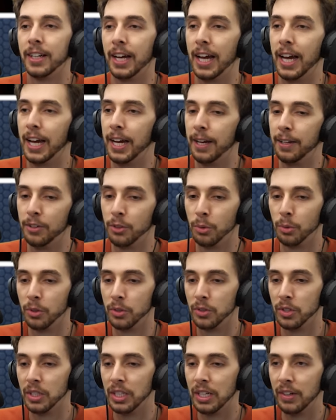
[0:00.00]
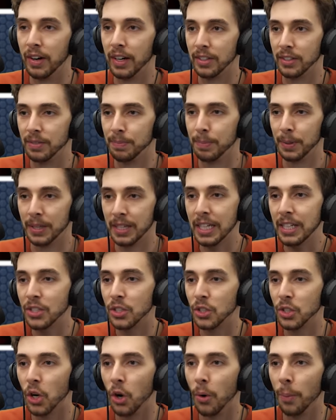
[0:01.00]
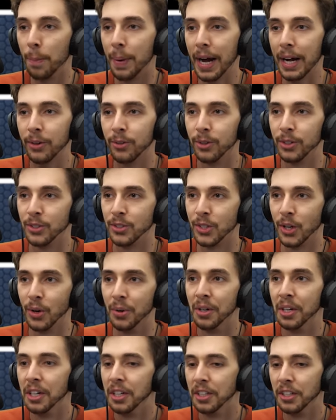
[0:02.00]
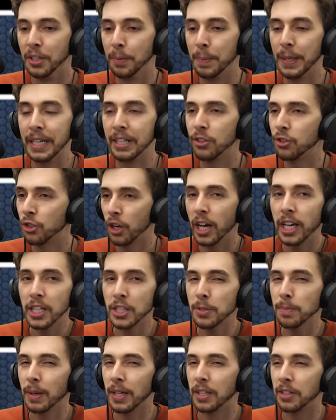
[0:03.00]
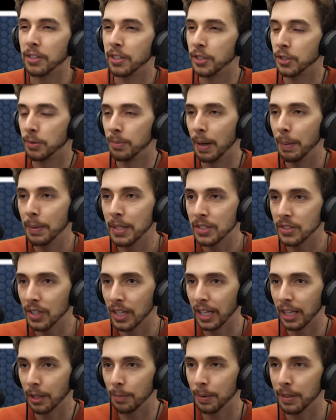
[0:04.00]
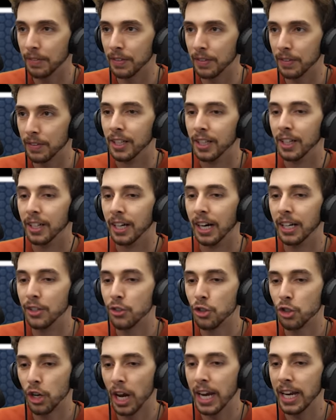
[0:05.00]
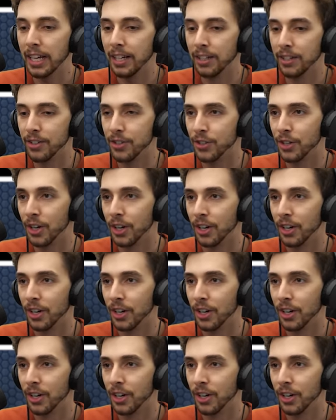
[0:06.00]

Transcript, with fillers: uh, towards the T-Rex. But this is going backwards, so you're being chased by the T-Rex. So maybe there's a little bit of a, a change